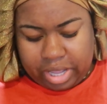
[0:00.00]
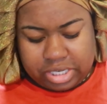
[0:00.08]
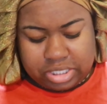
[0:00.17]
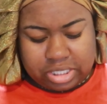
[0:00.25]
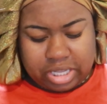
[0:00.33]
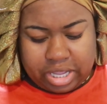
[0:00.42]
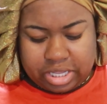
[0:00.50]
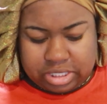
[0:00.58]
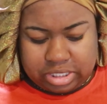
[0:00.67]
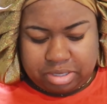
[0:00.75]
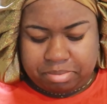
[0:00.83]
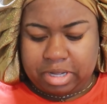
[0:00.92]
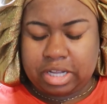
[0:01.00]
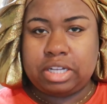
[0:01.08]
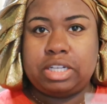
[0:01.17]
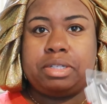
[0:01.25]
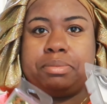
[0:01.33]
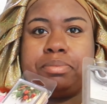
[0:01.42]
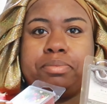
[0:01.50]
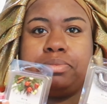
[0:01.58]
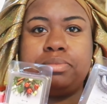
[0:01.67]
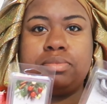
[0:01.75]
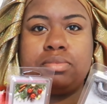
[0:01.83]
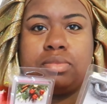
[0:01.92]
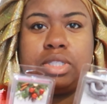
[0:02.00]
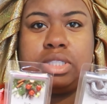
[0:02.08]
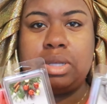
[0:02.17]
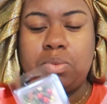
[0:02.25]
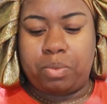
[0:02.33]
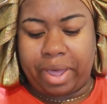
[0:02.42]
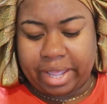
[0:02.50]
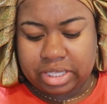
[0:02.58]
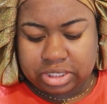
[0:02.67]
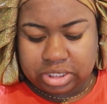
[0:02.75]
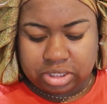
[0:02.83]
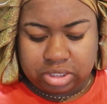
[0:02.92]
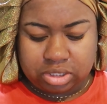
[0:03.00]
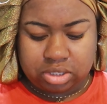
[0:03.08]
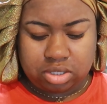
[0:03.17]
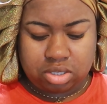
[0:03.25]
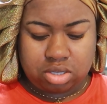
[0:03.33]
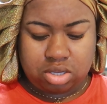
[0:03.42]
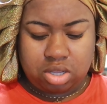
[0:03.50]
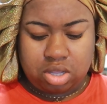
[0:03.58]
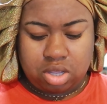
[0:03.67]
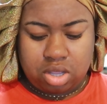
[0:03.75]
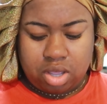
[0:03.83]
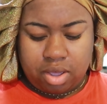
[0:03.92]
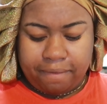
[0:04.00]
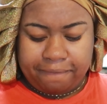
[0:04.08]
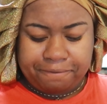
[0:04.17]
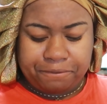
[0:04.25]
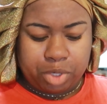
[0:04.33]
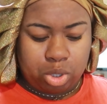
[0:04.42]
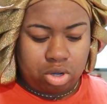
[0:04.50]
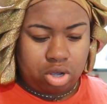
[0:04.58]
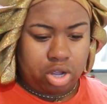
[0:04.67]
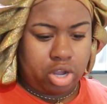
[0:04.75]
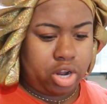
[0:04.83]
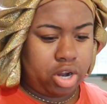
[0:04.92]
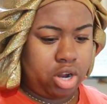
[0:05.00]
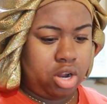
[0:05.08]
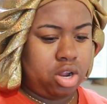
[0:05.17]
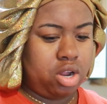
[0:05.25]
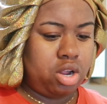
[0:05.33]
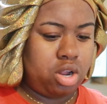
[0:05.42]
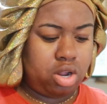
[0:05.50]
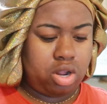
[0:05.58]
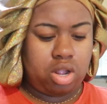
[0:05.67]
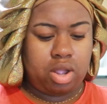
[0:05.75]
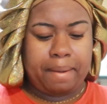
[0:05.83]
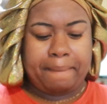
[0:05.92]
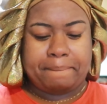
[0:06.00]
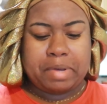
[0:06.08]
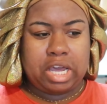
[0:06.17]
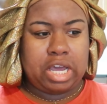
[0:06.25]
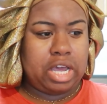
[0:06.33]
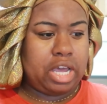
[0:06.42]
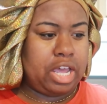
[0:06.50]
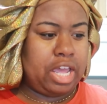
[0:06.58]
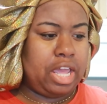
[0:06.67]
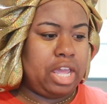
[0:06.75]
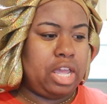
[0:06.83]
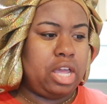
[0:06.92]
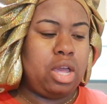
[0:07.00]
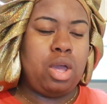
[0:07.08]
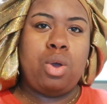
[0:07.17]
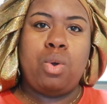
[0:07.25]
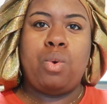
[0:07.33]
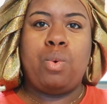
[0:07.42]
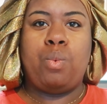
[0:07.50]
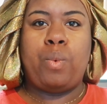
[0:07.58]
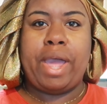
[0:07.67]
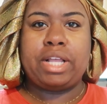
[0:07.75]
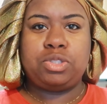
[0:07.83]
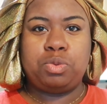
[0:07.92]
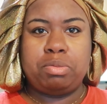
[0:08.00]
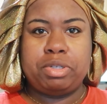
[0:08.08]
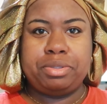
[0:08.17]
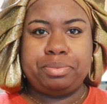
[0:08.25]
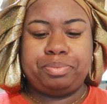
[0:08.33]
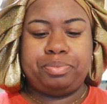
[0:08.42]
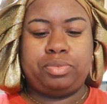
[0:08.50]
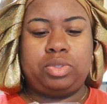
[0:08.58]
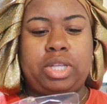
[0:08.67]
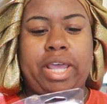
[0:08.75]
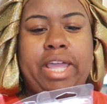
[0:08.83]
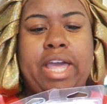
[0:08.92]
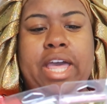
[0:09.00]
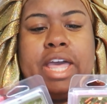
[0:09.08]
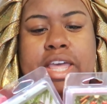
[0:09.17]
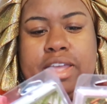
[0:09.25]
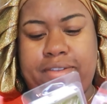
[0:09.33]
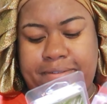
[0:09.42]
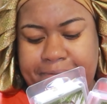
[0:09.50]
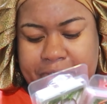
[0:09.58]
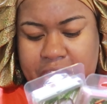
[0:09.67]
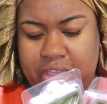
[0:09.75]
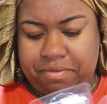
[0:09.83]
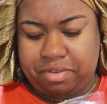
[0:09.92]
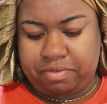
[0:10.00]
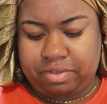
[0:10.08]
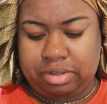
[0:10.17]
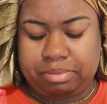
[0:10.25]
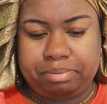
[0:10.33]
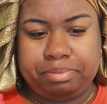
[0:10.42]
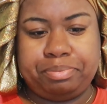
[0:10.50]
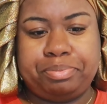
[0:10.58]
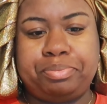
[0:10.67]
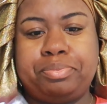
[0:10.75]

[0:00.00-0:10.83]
i just got some um some waxes for my wax warmer so i got five of them